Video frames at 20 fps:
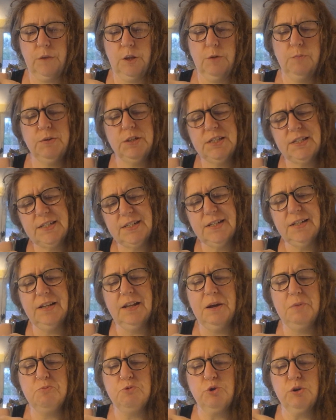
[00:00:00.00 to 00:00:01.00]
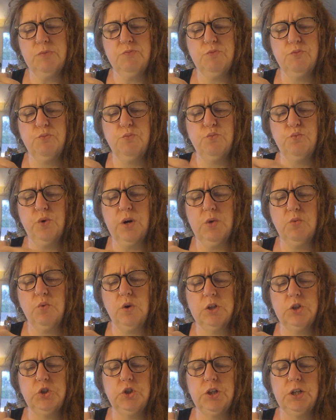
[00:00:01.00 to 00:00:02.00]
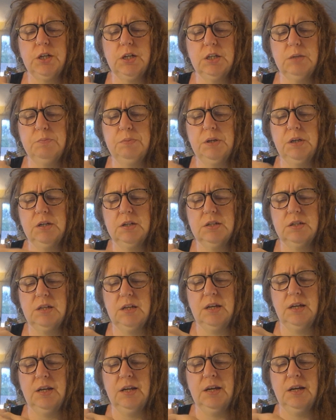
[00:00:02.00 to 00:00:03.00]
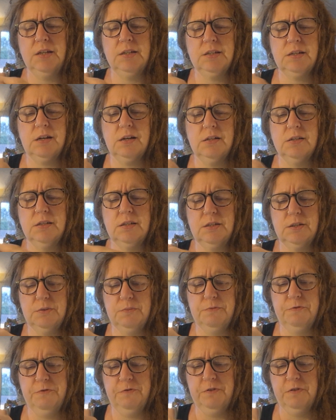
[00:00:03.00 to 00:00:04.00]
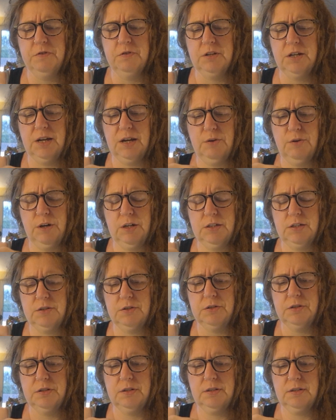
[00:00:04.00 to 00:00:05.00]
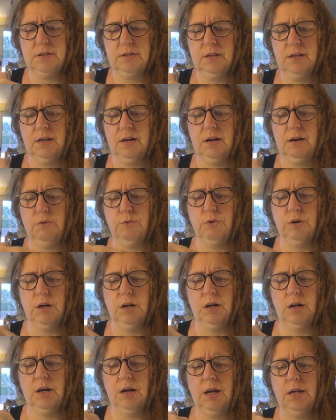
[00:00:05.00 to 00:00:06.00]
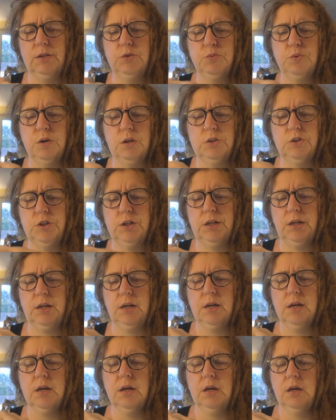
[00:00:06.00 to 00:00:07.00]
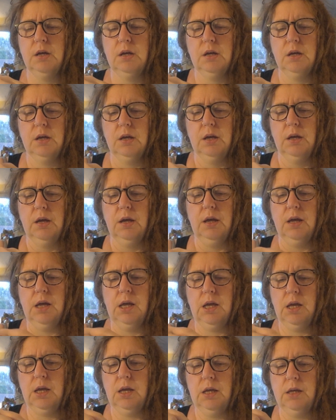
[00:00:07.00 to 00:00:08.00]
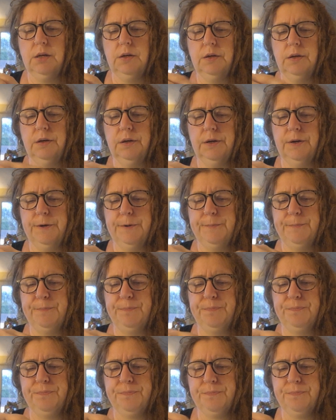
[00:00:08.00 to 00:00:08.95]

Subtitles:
But still, I'm re-watching it because it has got some fun characters that I really liked watching. And